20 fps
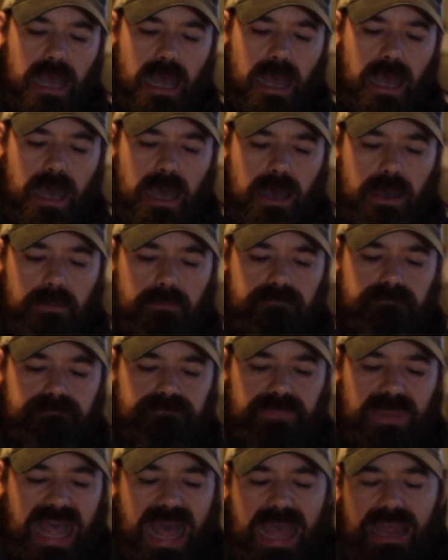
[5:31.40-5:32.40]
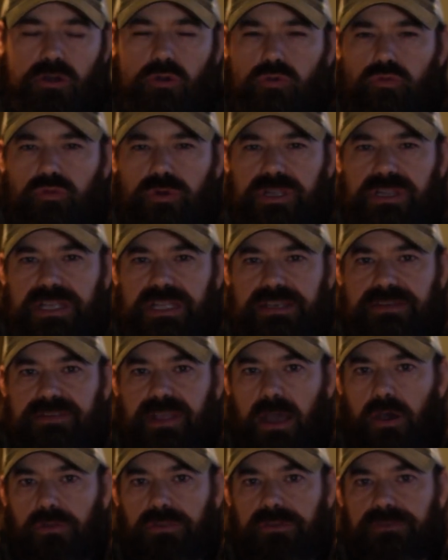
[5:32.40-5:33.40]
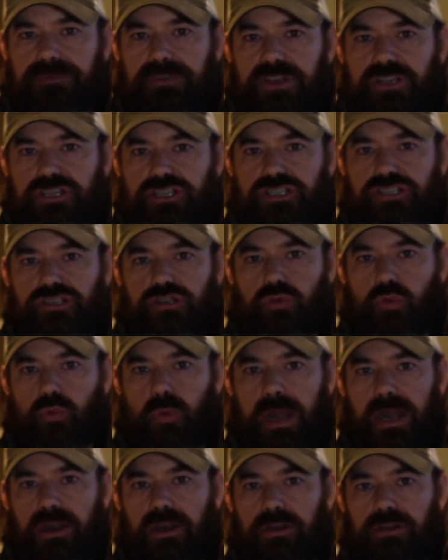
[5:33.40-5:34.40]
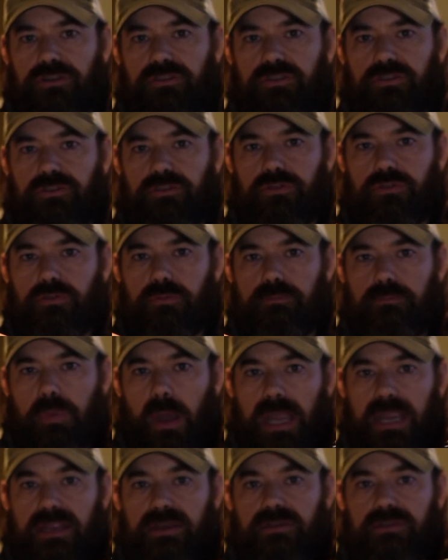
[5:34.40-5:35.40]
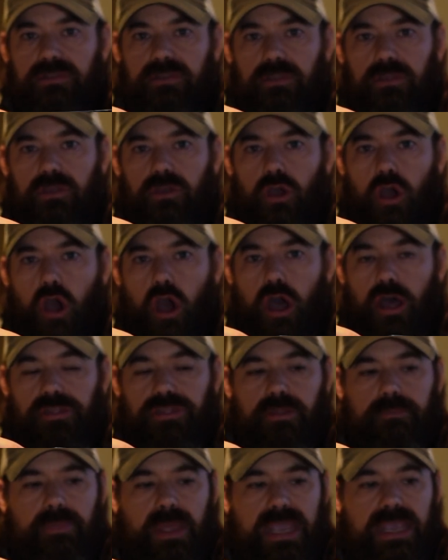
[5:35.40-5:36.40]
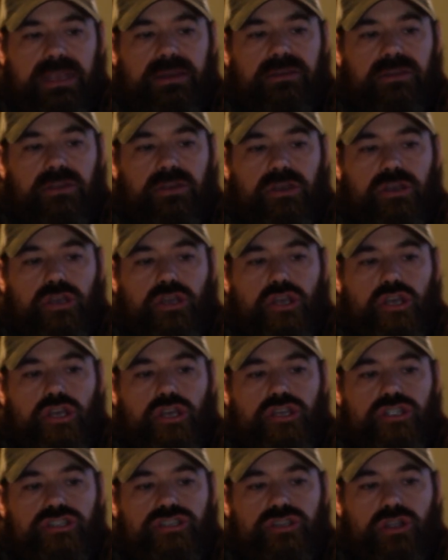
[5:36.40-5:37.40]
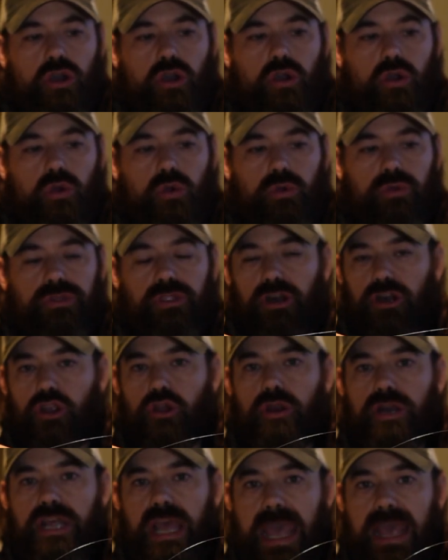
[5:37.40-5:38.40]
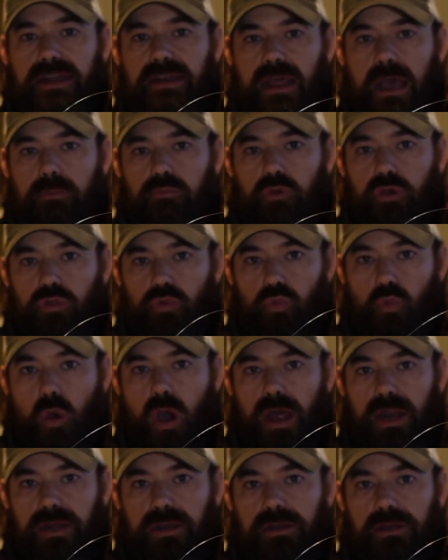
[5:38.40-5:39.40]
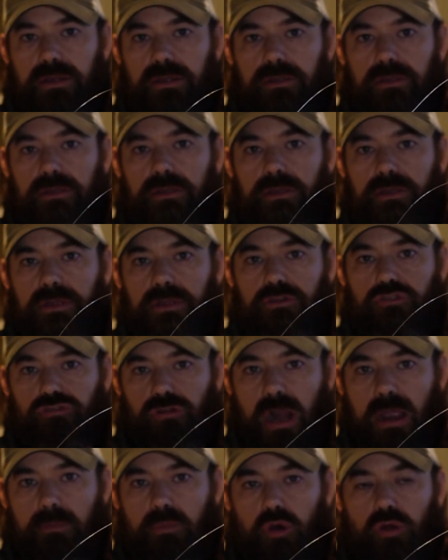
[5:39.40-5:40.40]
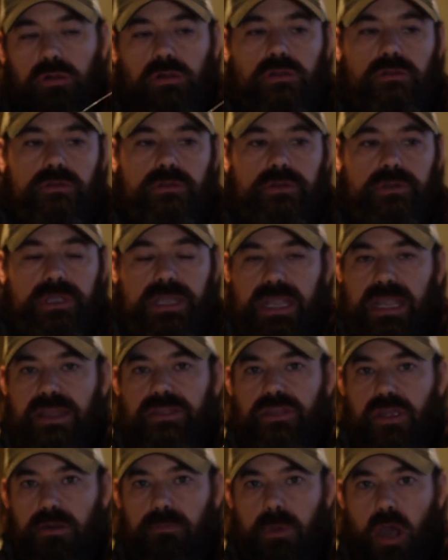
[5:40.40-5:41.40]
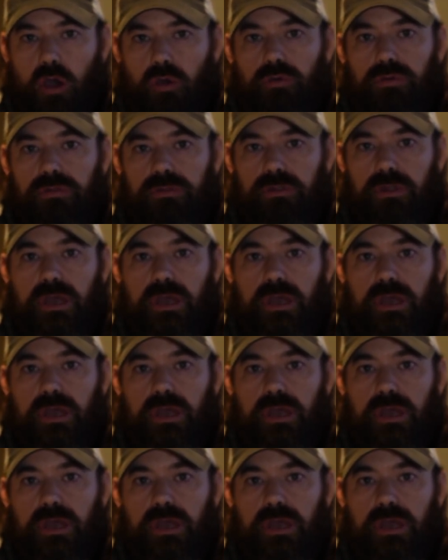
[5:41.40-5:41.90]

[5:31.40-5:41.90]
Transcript: I don't really tell the fish where to bite on the bait. So they're going to end up with one treble in their mouth,